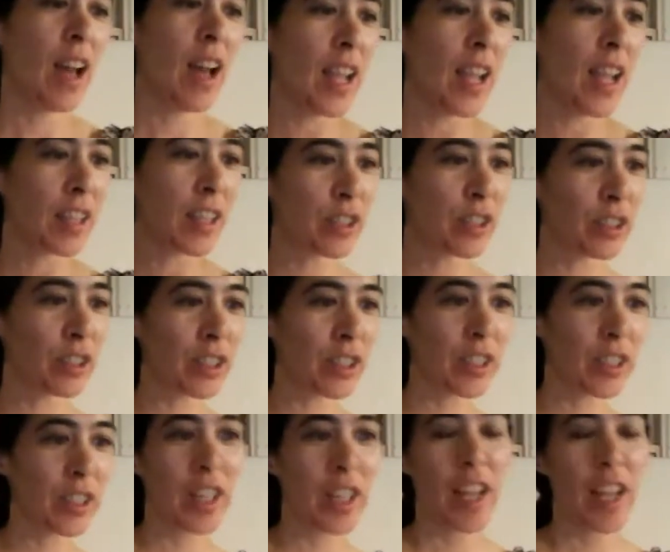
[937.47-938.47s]
Hi,
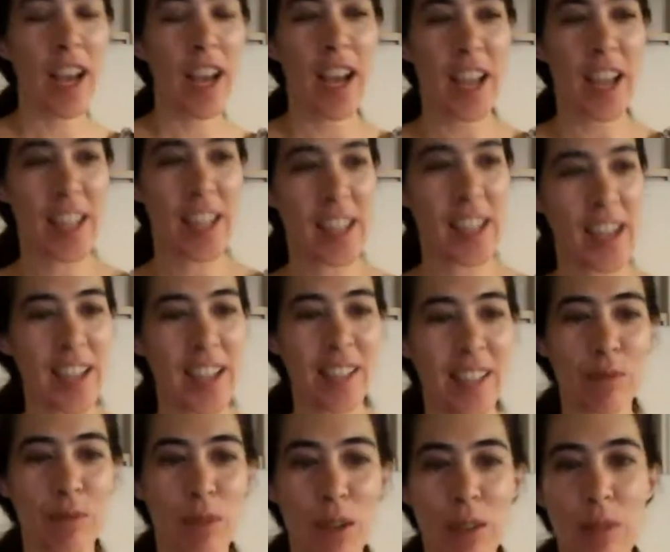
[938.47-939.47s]
Anchor. Hi,
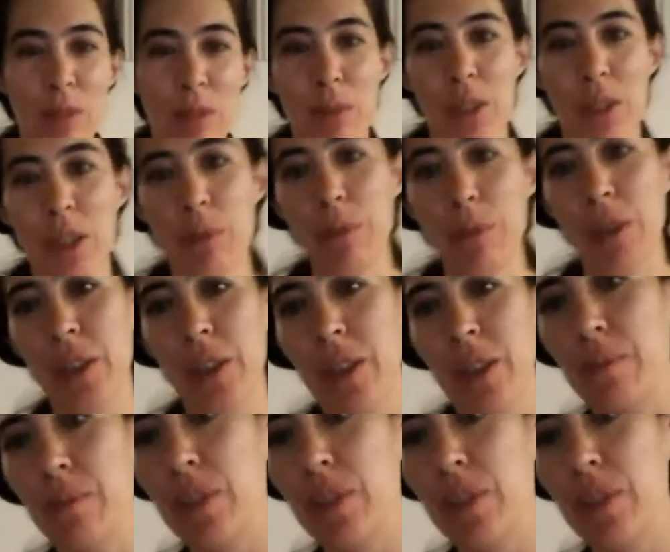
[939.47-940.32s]
guys. Welcome, welcome, welcome.